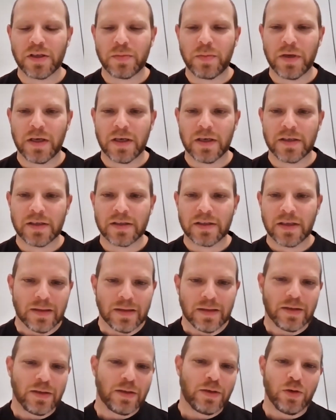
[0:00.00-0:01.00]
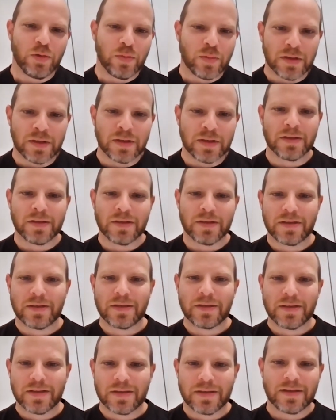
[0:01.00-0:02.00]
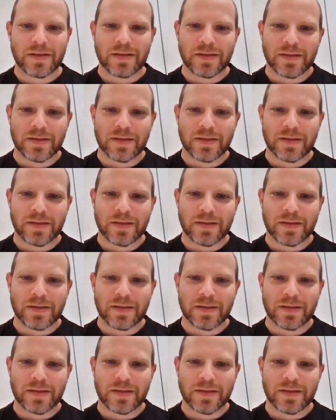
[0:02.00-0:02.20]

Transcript: because humans